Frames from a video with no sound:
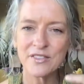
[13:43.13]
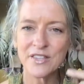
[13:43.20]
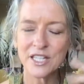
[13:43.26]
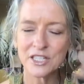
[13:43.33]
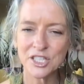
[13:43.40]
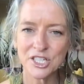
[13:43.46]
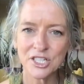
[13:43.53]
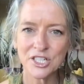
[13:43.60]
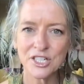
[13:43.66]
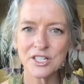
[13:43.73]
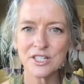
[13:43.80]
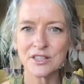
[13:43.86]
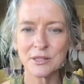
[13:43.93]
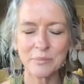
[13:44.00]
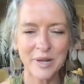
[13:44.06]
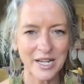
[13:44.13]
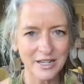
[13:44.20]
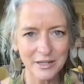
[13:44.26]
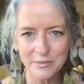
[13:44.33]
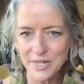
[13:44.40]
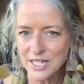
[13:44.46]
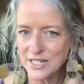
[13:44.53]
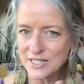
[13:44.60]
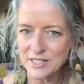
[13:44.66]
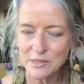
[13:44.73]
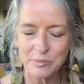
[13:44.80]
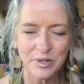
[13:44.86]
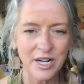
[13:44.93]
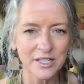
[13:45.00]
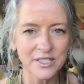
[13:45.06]
they learn the Painting Made Easy
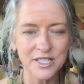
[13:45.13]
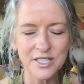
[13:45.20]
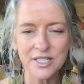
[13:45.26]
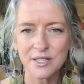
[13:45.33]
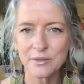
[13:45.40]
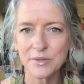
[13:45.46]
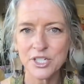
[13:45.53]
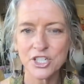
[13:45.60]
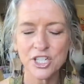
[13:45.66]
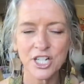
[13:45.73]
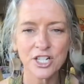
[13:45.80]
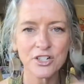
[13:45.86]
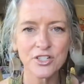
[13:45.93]
practice that we share.